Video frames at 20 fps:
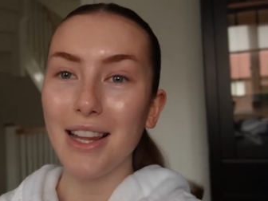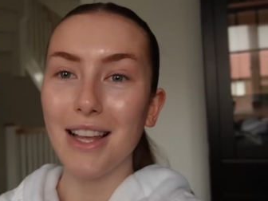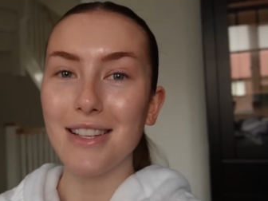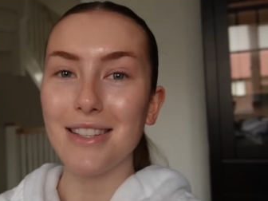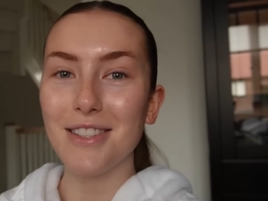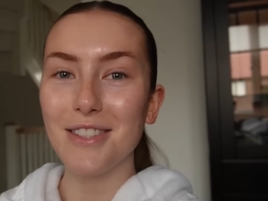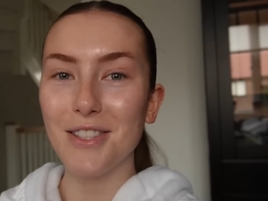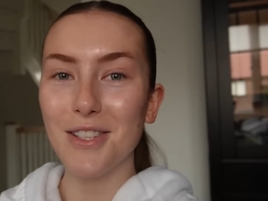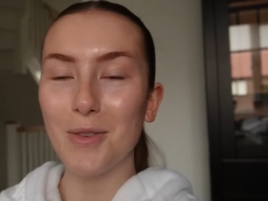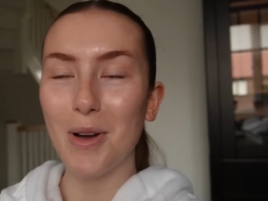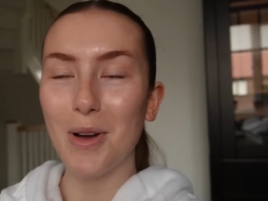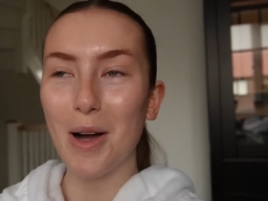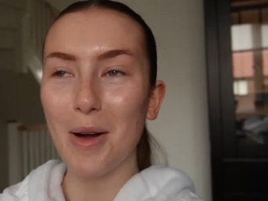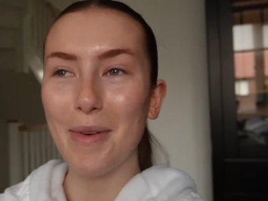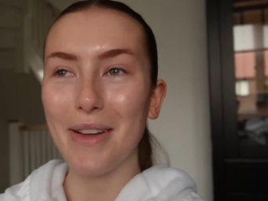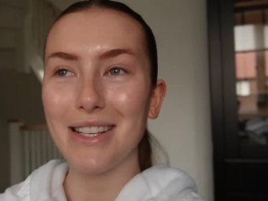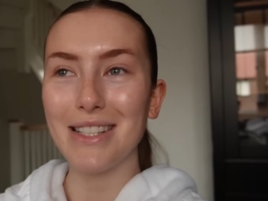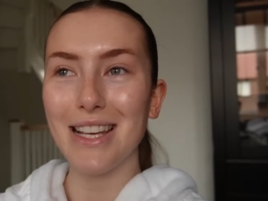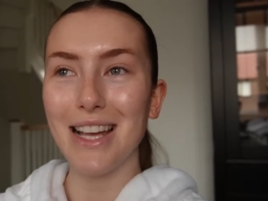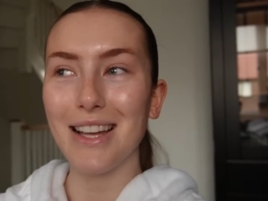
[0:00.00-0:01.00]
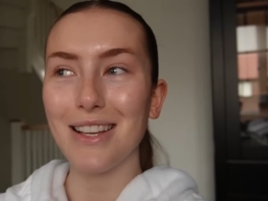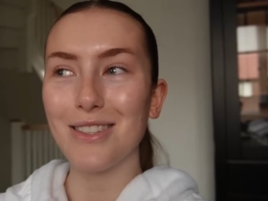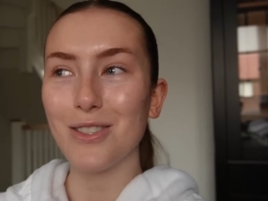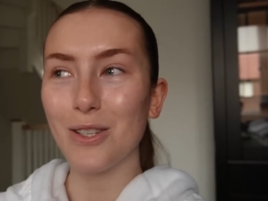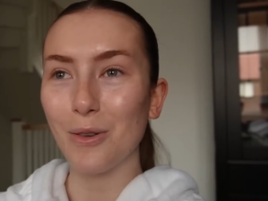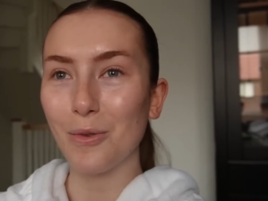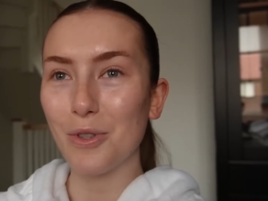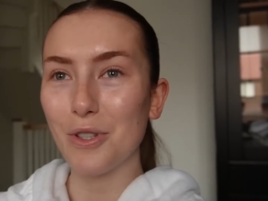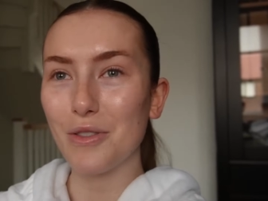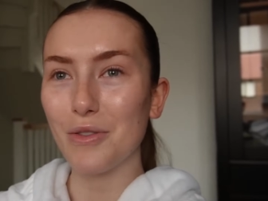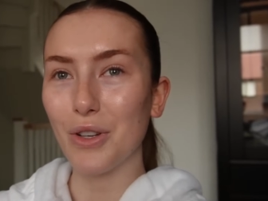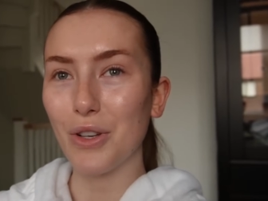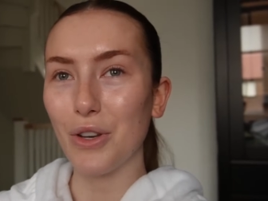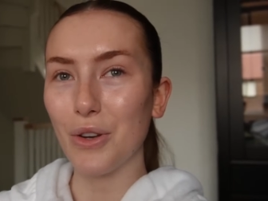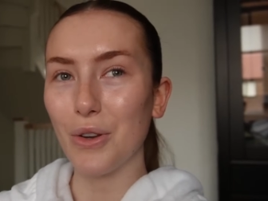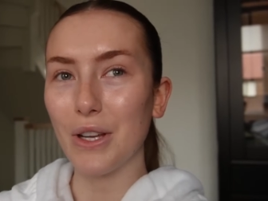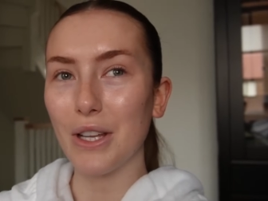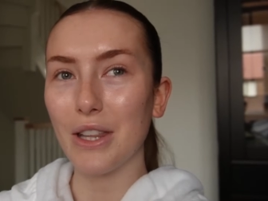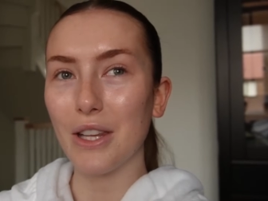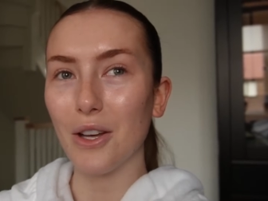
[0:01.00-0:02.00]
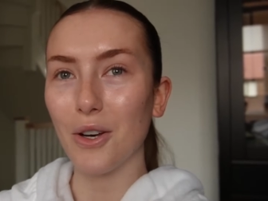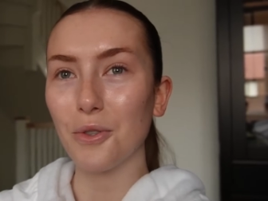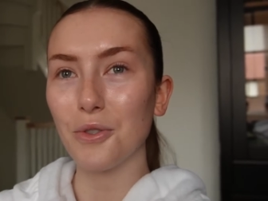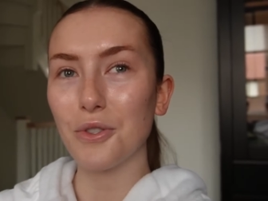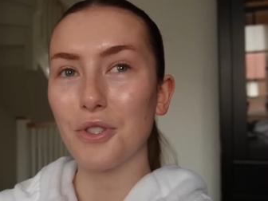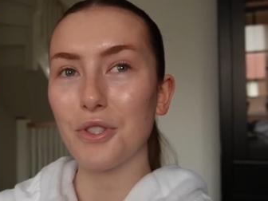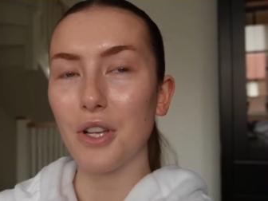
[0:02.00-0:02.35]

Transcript: lessons as well because I had so much fun doing those.